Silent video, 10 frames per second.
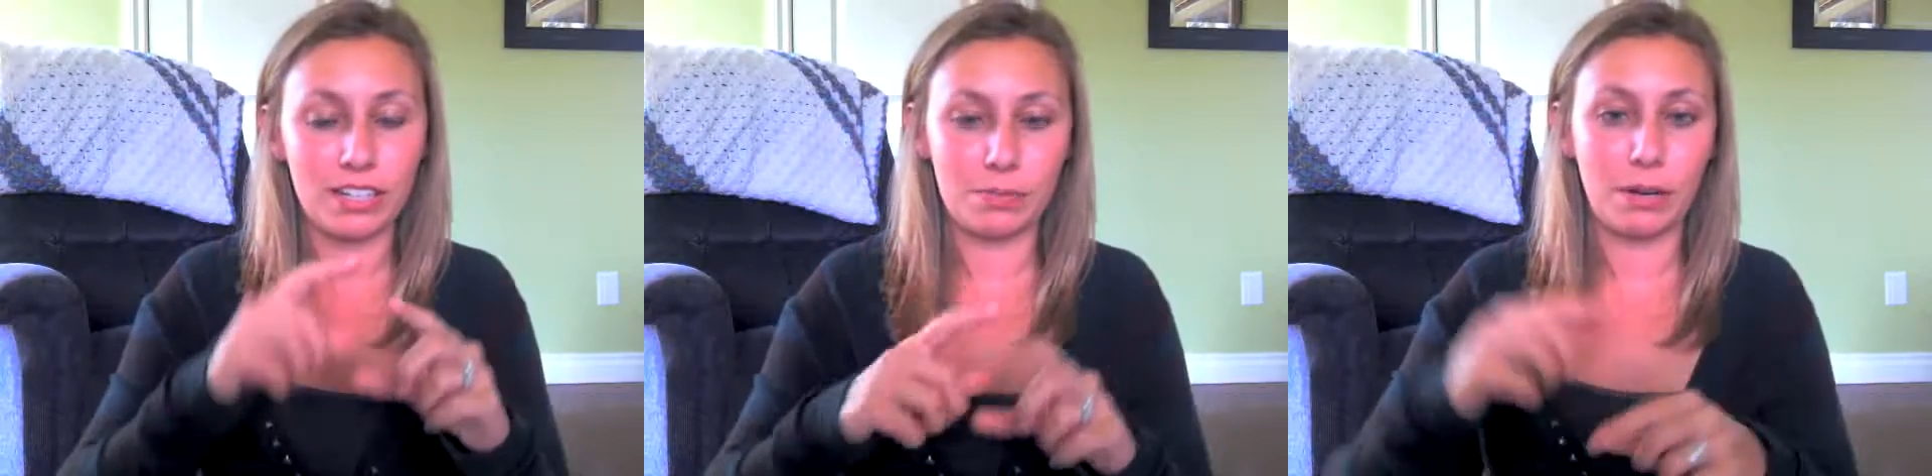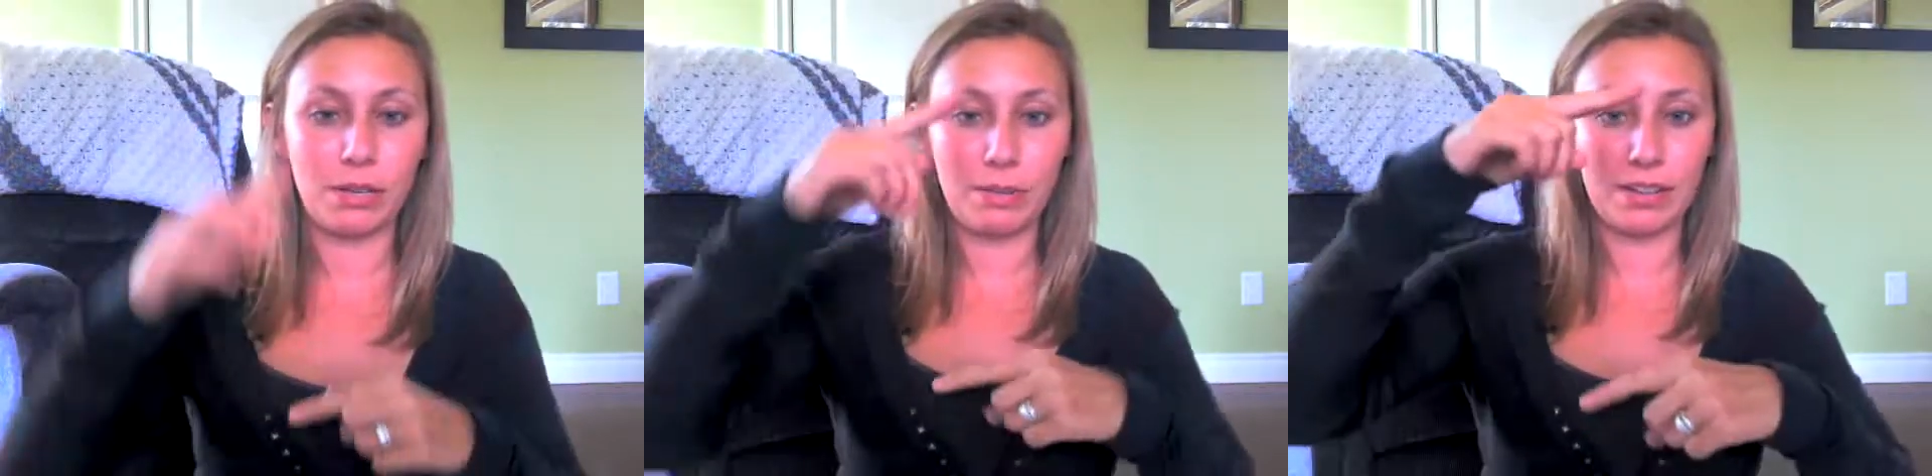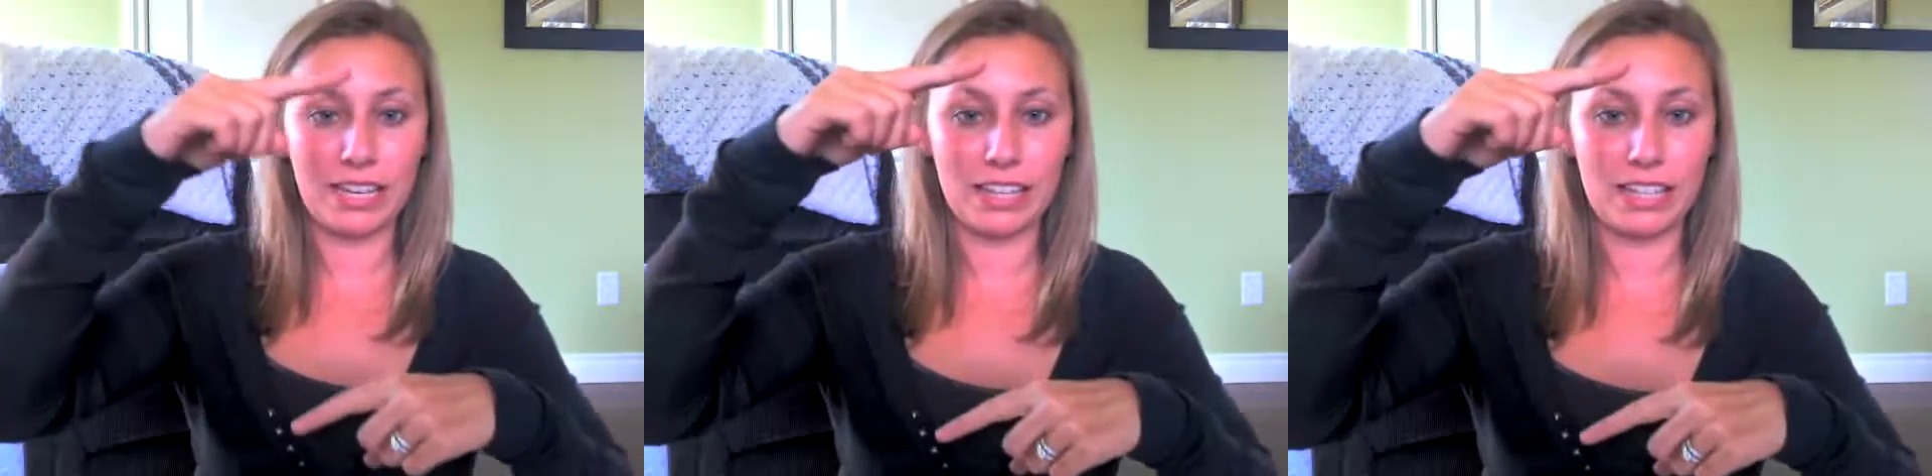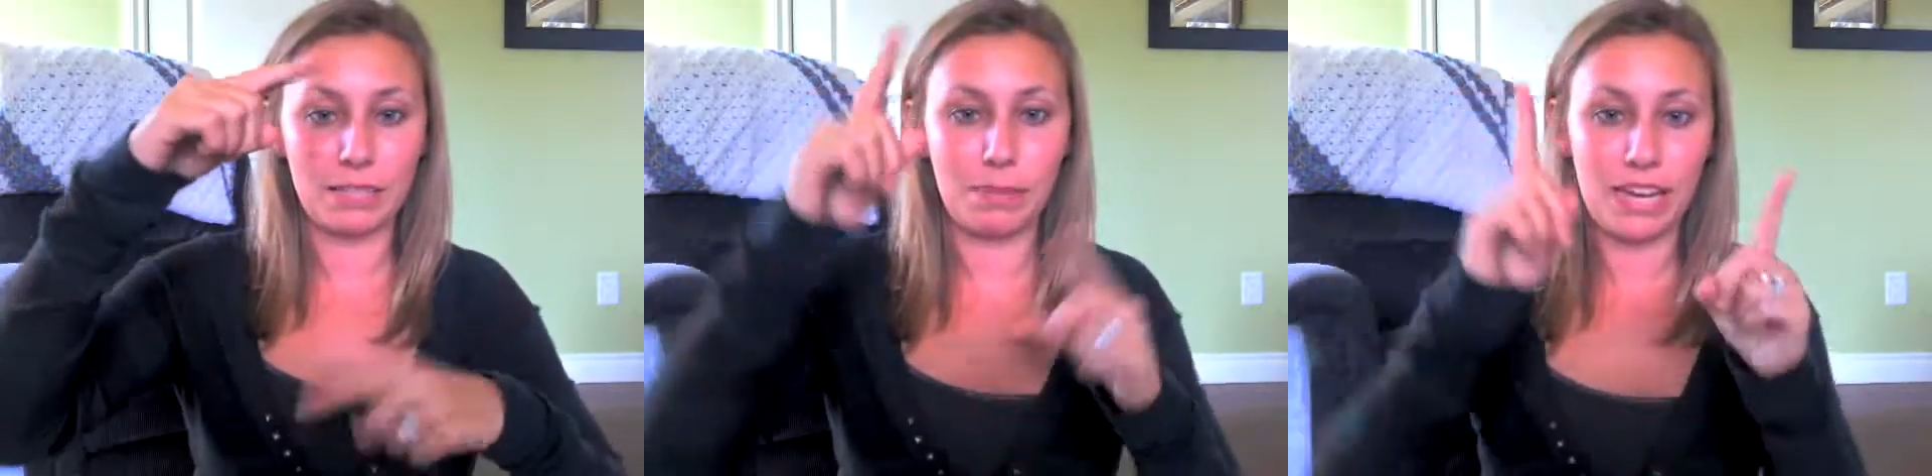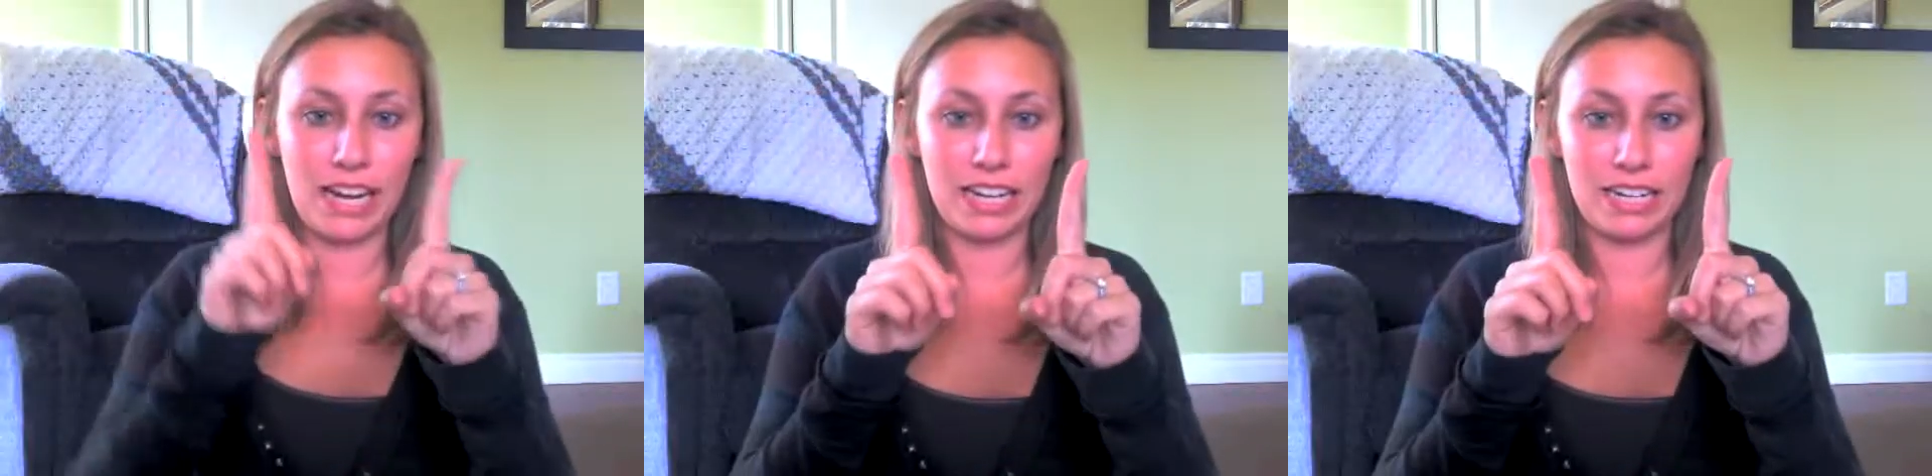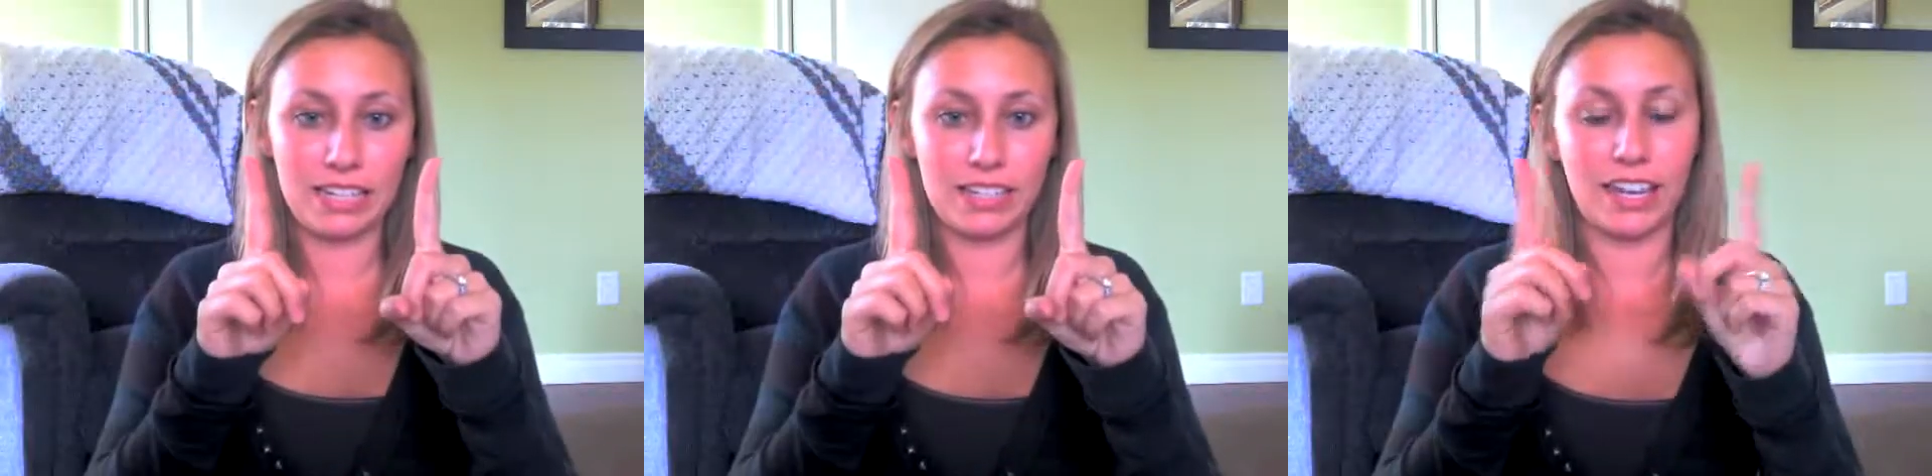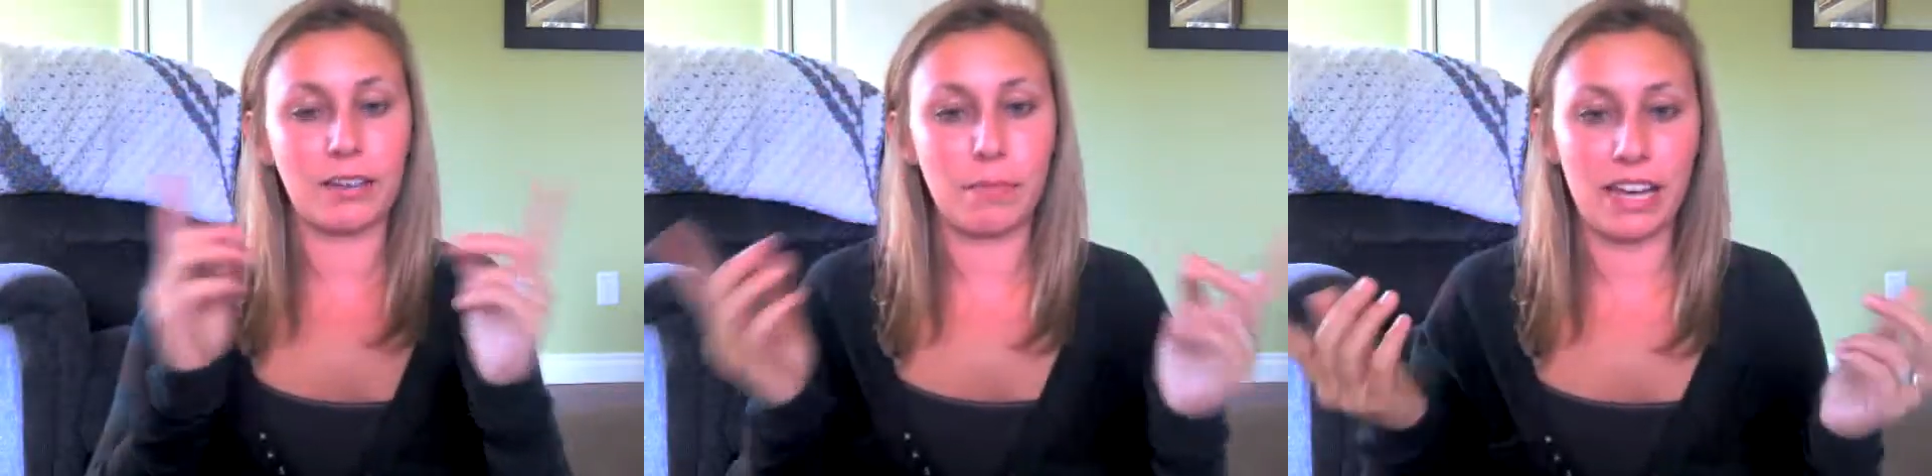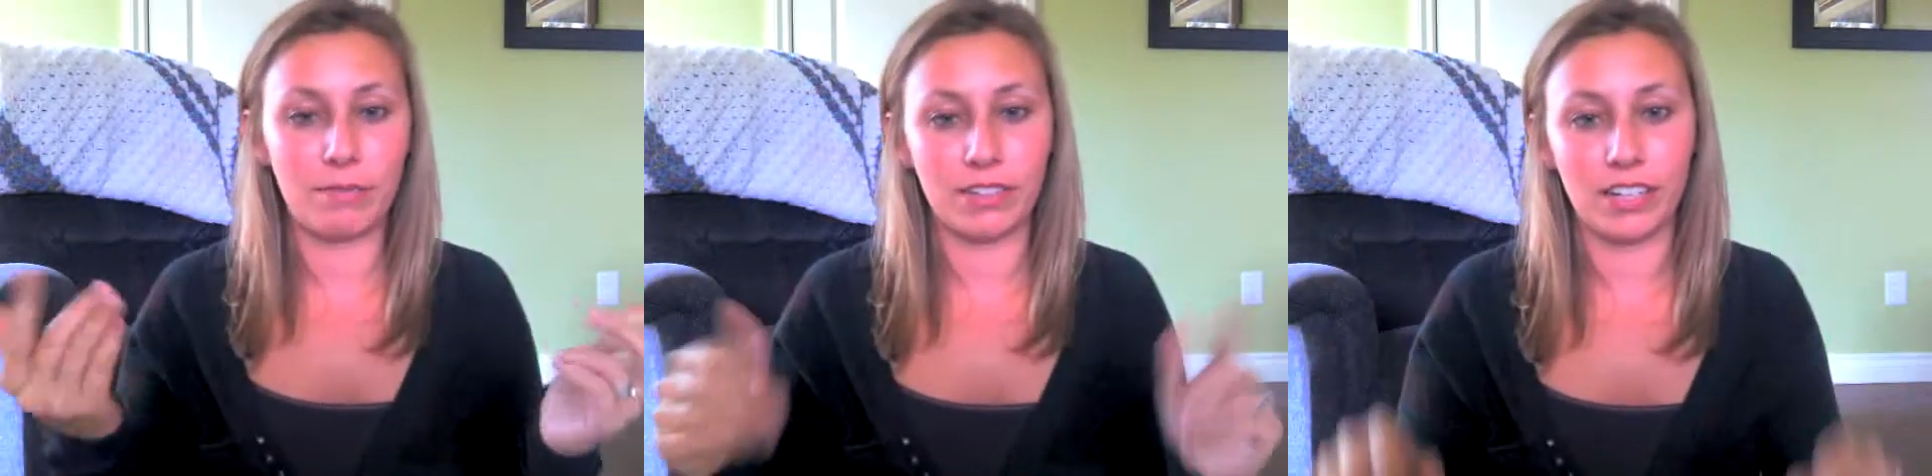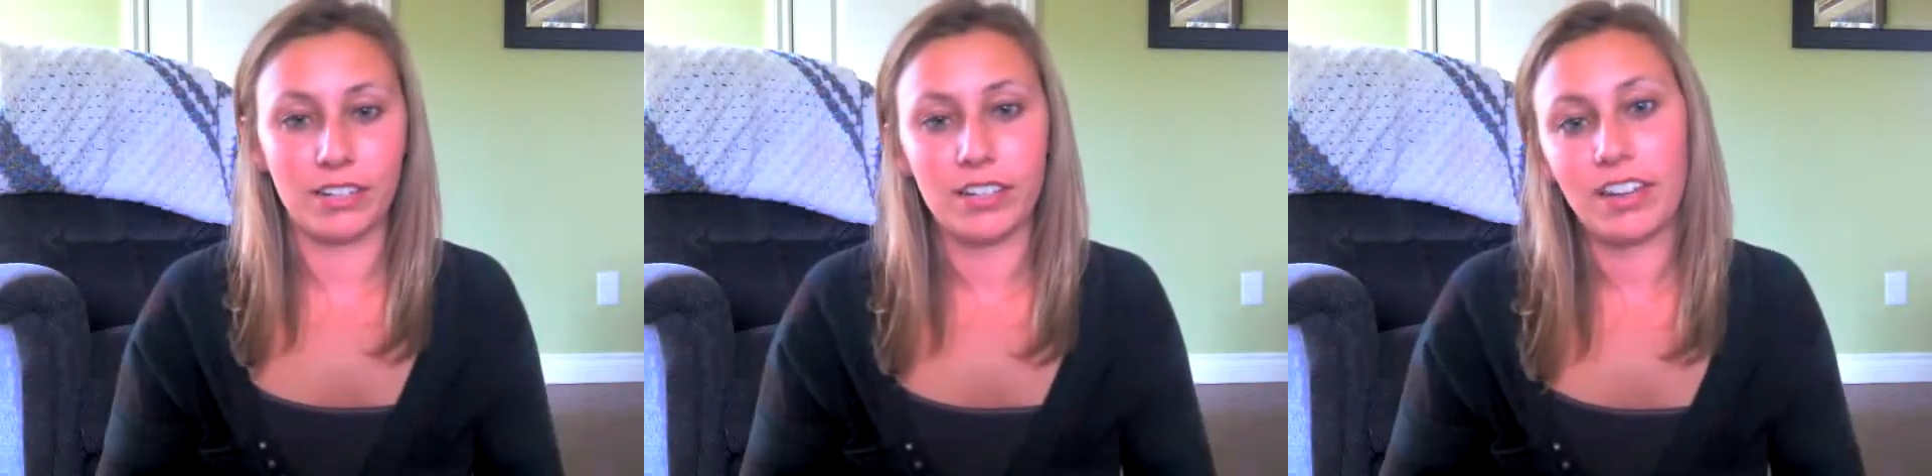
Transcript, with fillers: It's probably about like this big, and it's like a pamphlet.